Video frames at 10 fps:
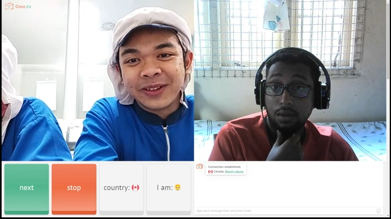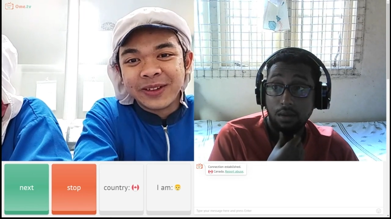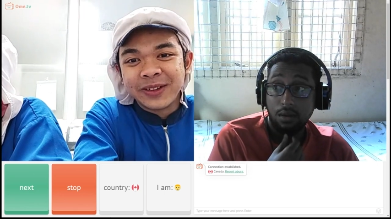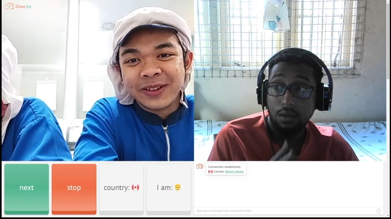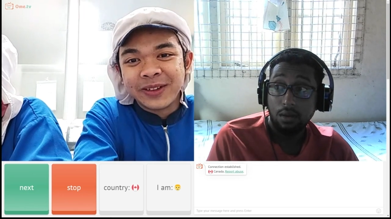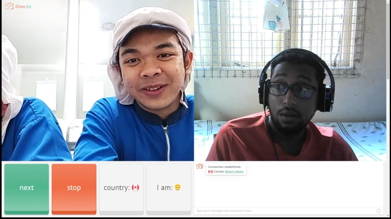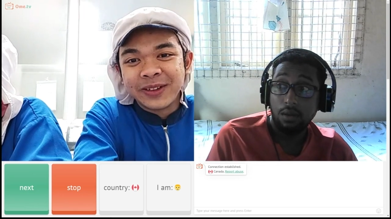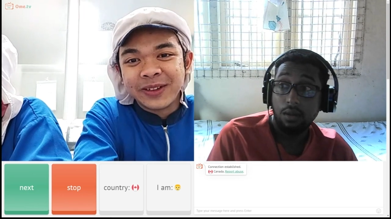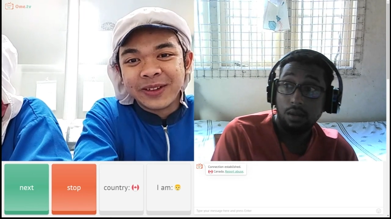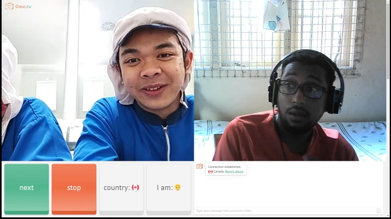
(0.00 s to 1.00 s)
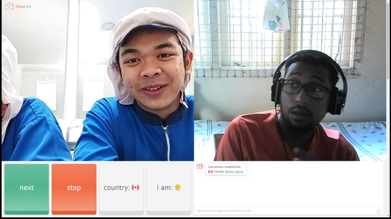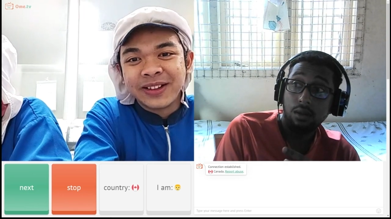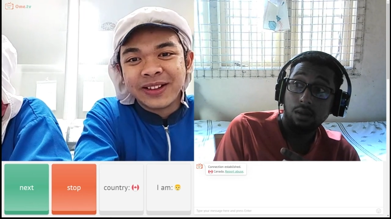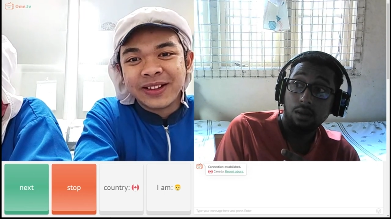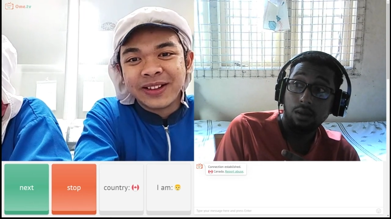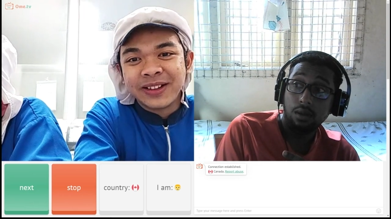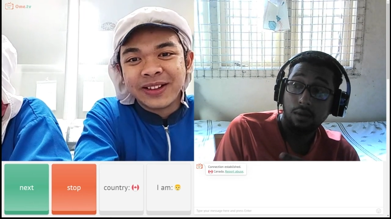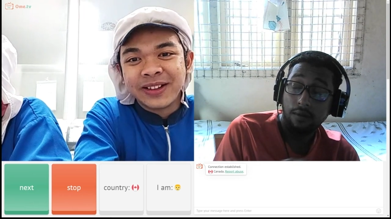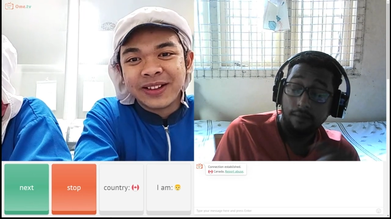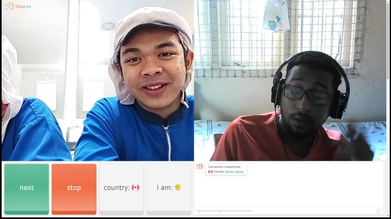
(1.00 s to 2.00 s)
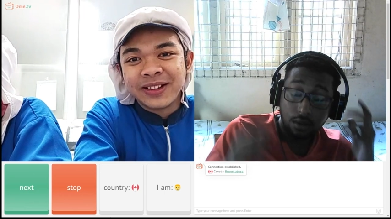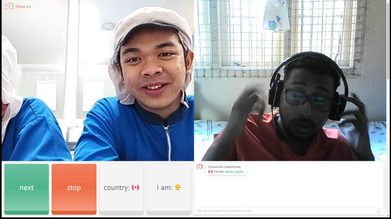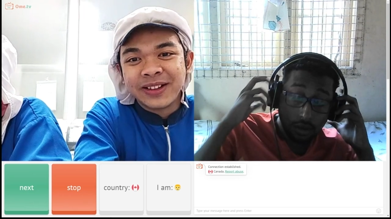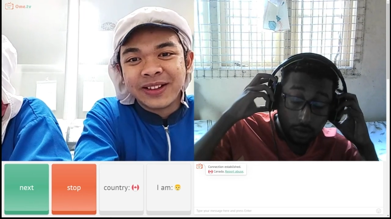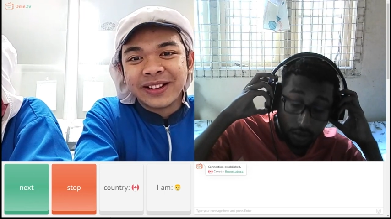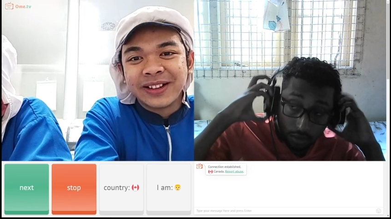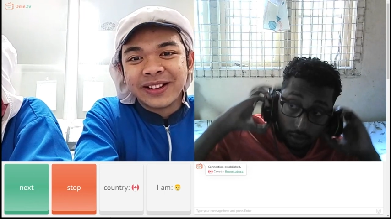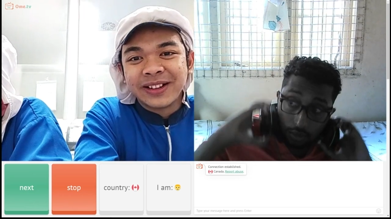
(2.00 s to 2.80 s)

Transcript: [no speech]